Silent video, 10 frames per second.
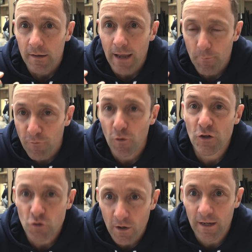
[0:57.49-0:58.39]
Now, before you
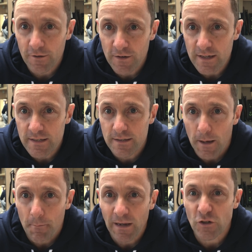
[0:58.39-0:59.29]
try any of
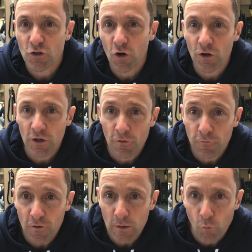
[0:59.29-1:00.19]
this, make sure you're
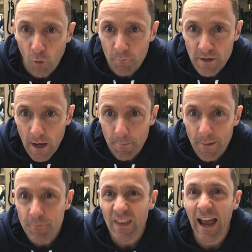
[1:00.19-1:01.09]
fully warmed up